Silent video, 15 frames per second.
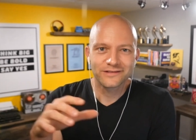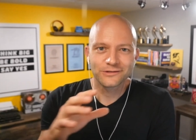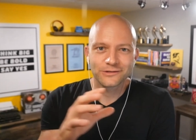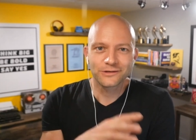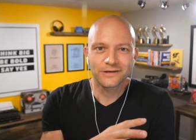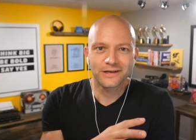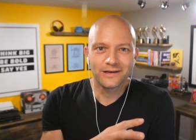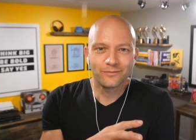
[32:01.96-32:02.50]
as you're
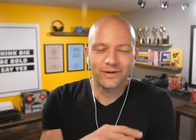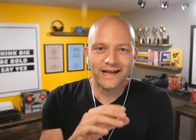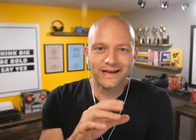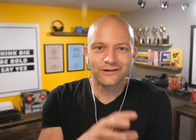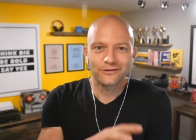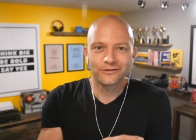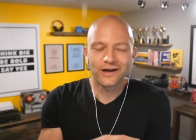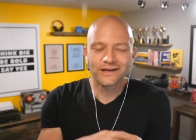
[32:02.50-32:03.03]
looking
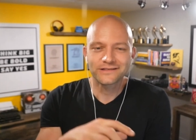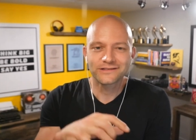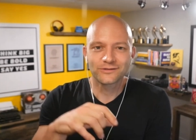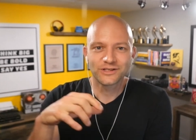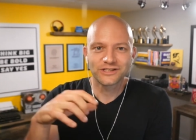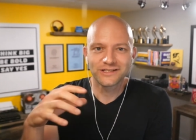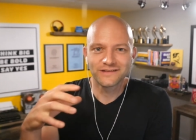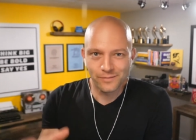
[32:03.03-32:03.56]
back you're not so
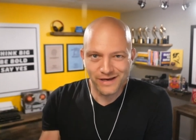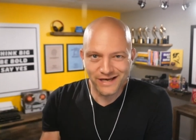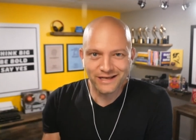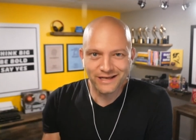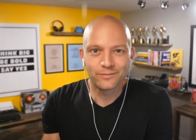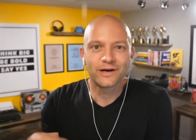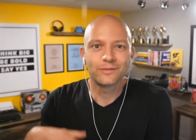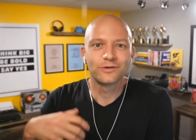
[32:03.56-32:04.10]
much in the
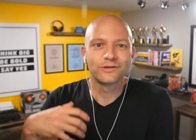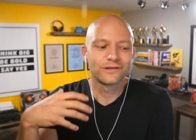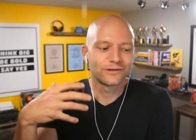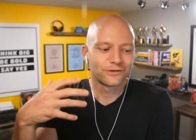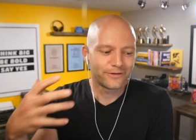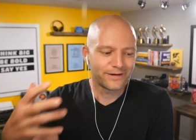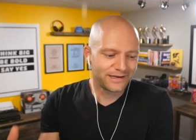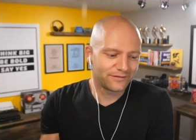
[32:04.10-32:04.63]
media bubble
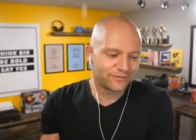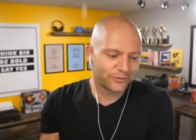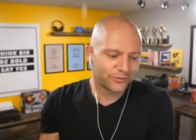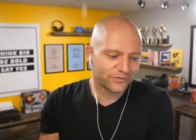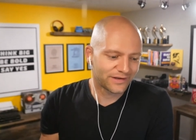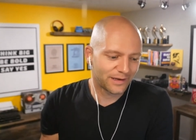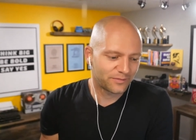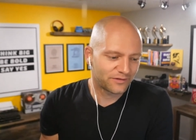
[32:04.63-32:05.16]
or any of
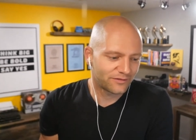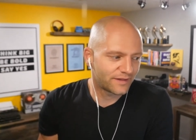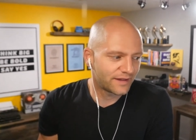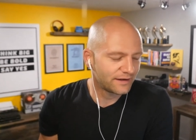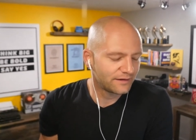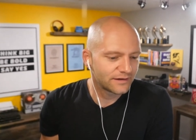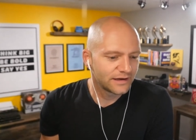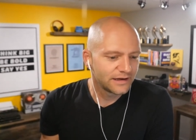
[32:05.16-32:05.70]
those types of
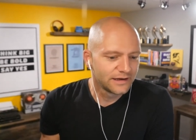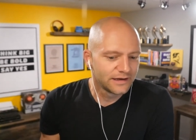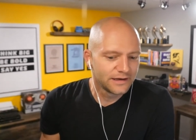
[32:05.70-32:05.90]
things